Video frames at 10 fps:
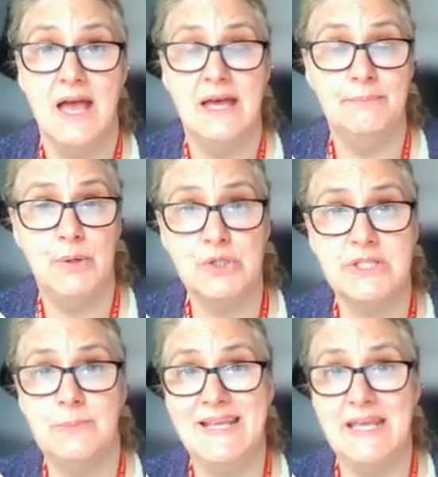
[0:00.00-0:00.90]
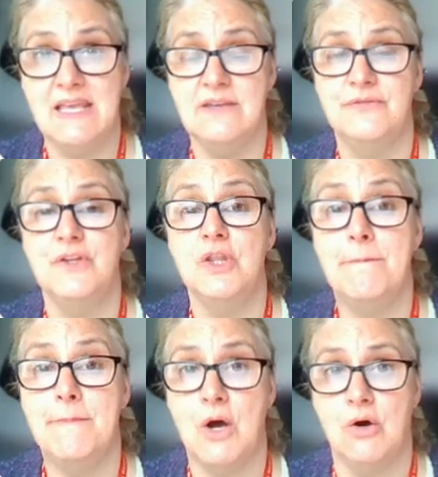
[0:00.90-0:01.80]
and possibly even the
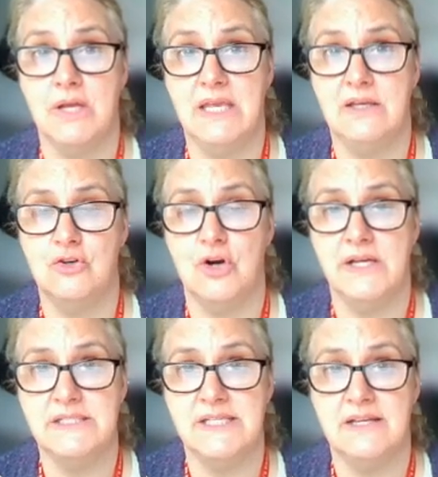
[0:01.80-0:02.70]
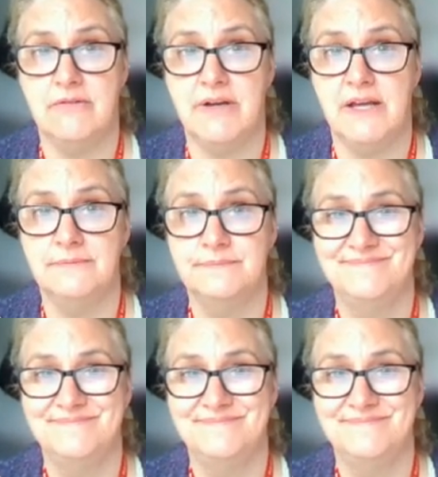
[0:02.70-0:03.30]
marking criteria.